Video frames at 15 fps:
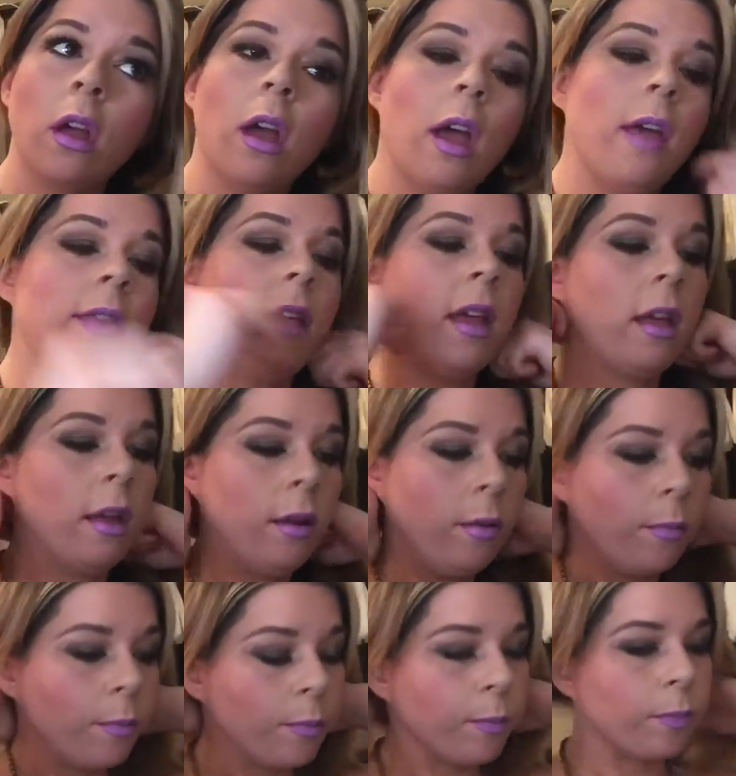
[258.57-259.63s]
And
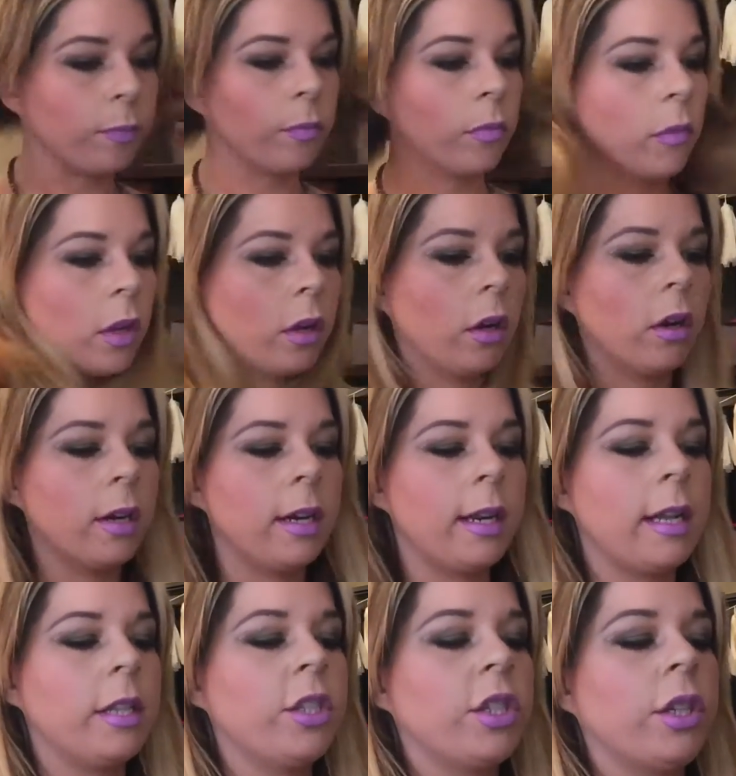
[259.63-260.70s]
then you're going to
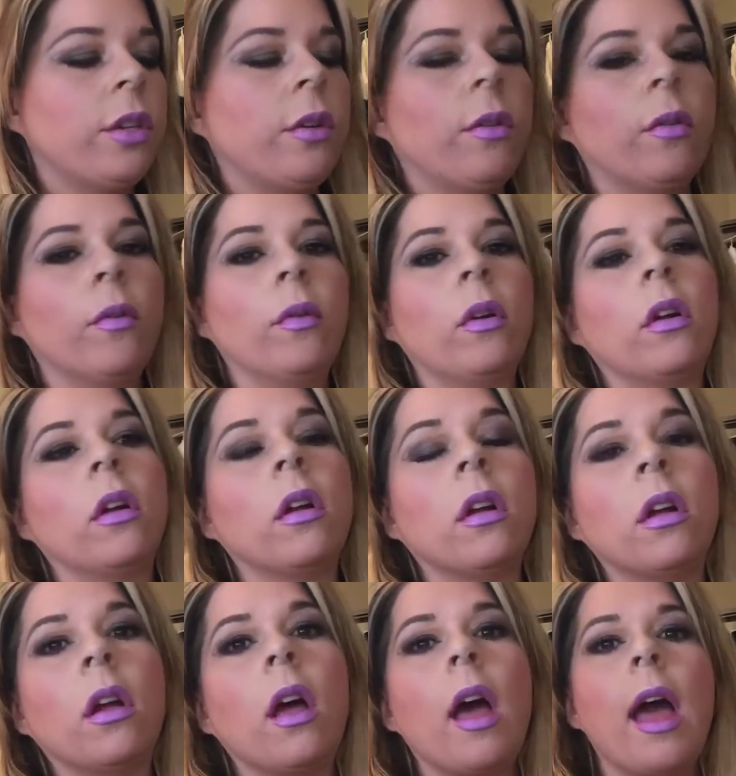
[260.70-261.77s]
need
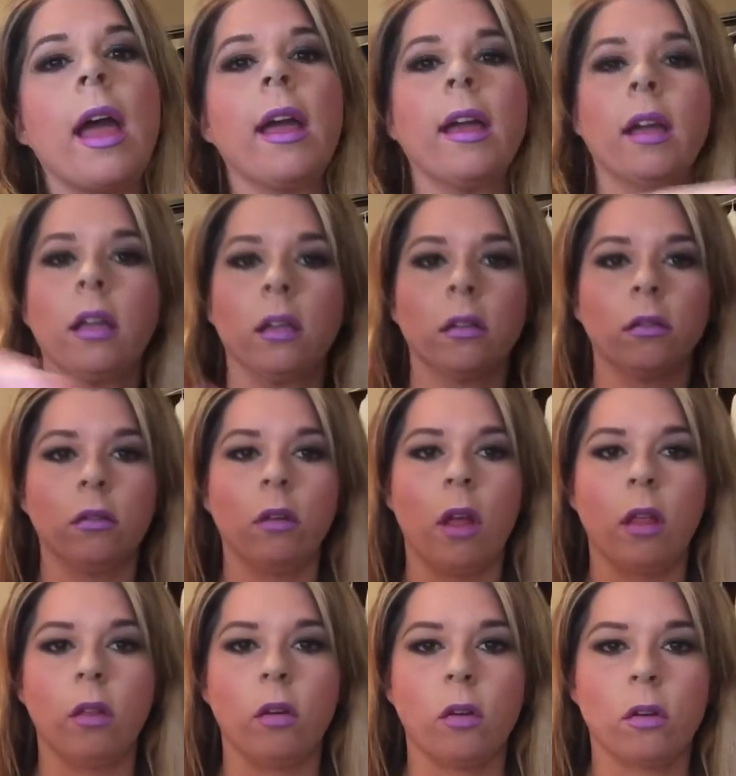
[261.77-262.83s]
a
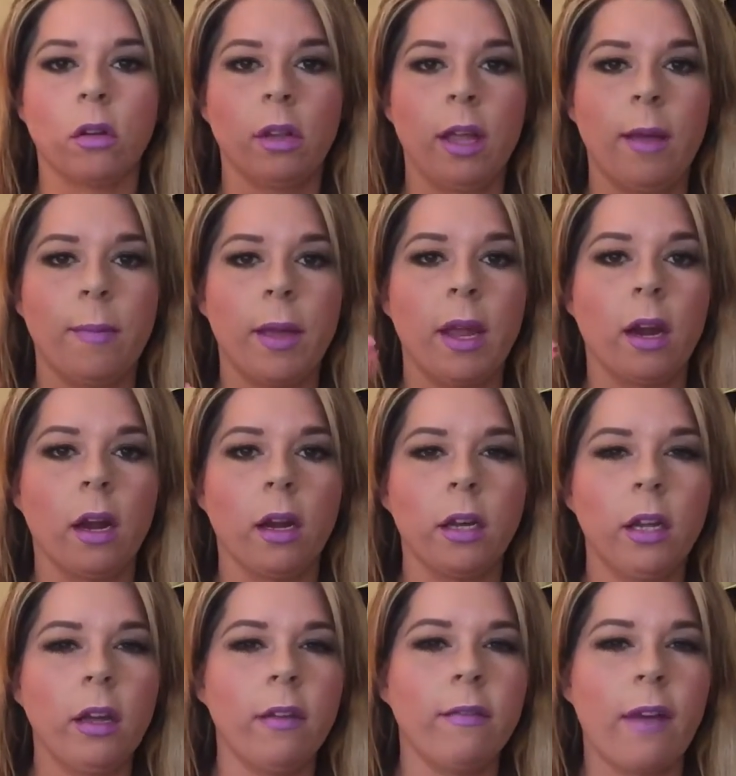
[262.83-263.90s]
little clip here, and
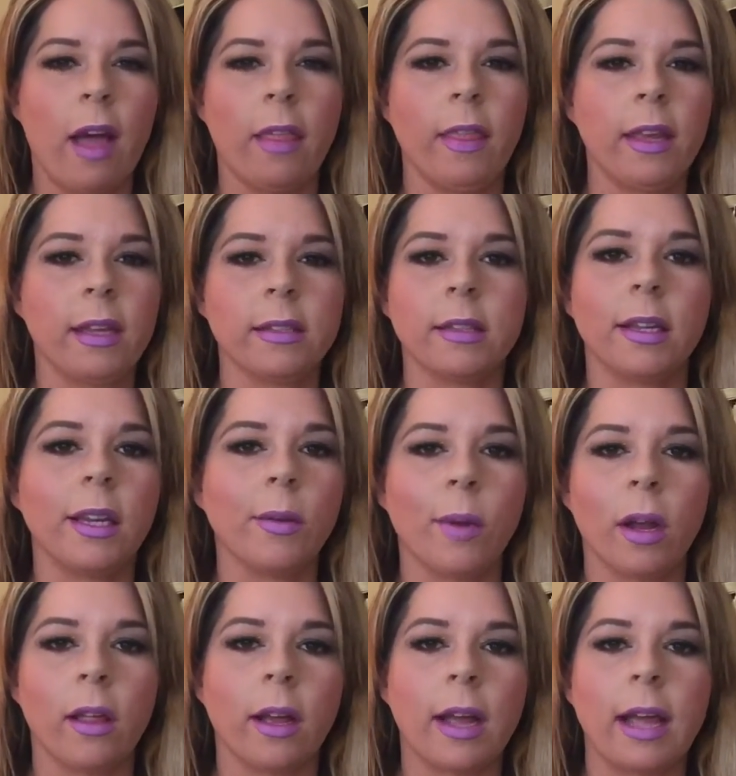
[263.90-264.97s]
you can find these
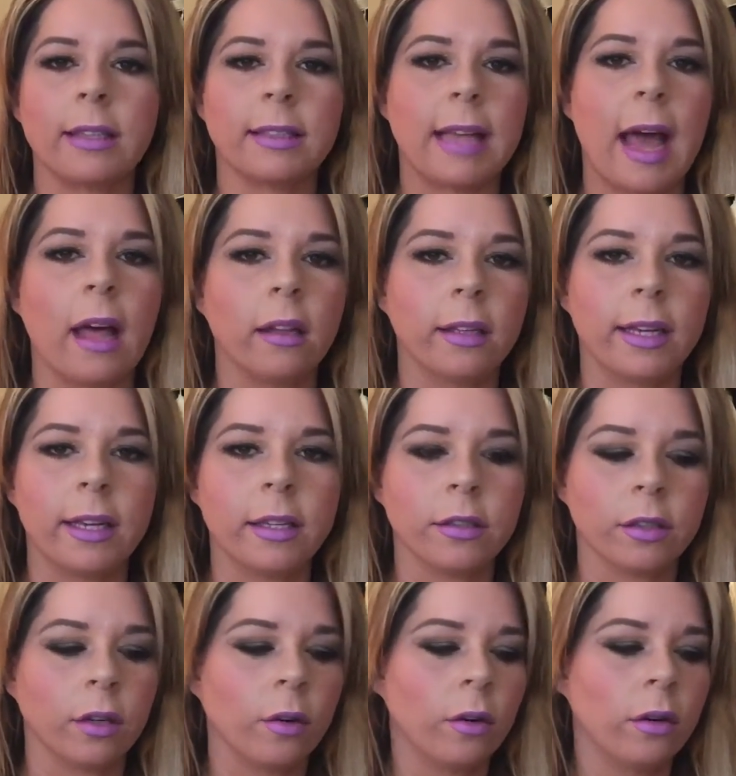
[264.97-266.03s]
anywhere, like at Sally's
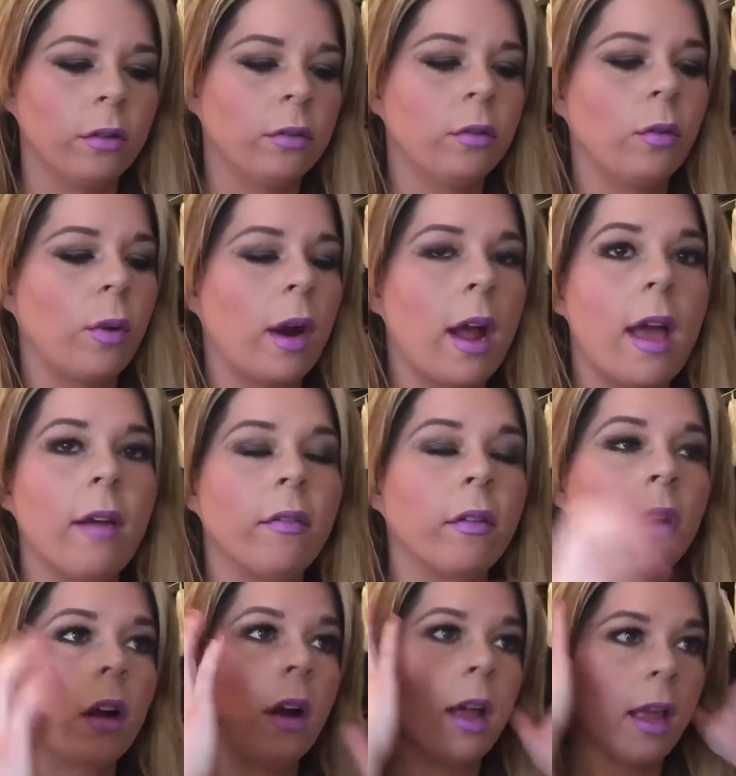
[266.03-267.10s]
or
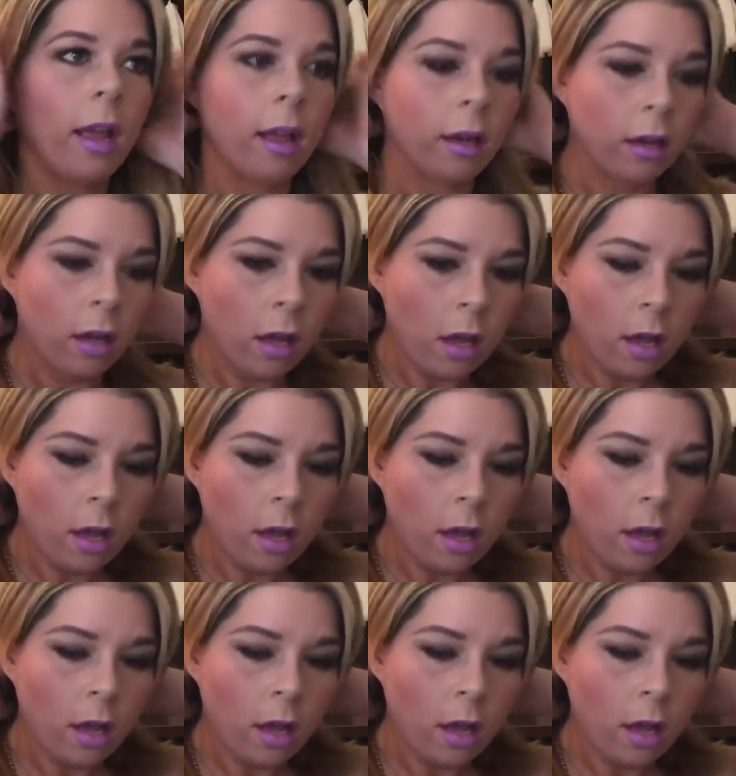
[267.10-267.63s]
wherever. And